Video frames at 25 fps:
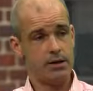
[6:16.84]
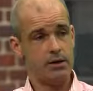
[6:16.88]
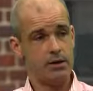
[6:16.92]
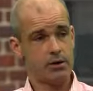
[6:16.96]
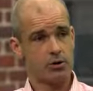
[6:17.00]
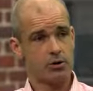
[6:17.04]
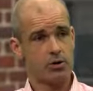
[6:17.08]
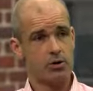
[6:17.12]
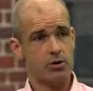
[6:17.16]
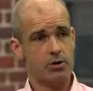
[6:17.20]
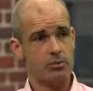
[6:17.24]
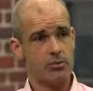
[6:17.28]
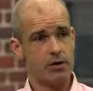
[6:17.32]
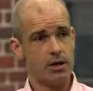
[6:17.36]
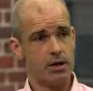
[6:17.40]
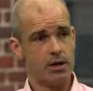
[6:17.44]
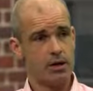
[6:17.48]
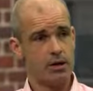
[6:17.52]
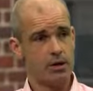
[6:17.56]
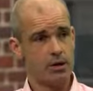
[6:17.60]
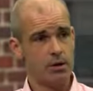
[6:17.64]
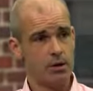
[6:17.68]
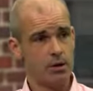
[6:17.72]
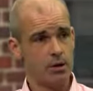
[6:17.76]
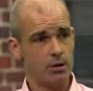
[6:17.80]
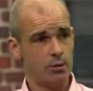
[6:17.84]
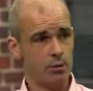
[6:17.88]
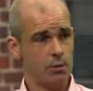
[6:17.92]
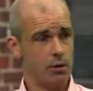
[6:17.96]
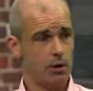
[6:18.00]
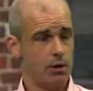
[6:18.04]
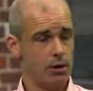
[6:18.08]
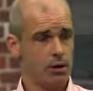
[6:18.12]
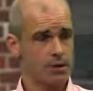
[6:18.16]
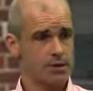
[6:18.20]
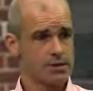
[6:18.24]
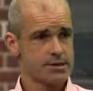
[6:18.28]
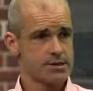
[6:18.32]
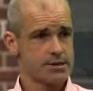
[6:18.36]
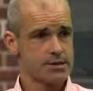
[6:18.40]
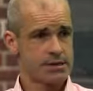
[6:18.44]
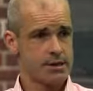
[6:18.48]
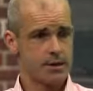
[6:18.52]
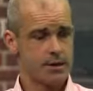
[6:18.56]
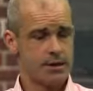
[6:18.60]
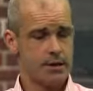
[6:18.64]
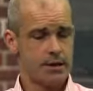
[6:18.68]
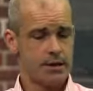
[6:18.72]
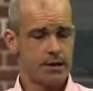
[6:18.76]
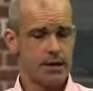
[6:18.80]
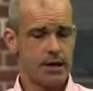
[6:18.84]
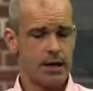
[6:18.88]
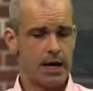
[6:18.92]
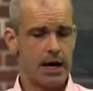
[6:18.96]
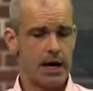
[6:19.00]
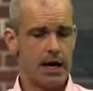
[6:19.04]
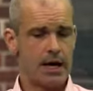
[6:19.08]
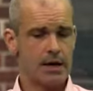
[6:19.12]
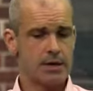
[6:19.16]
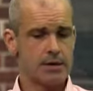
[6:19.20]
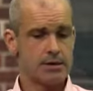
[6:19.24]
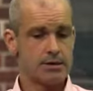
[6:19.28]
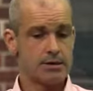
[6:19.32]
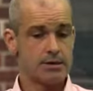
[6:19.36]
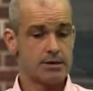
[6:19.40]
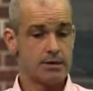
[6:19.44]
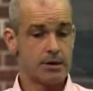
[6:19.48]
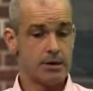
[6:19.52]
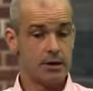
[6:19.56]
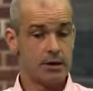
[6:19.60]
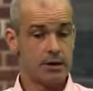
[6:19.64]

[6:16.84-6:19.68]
economy works. And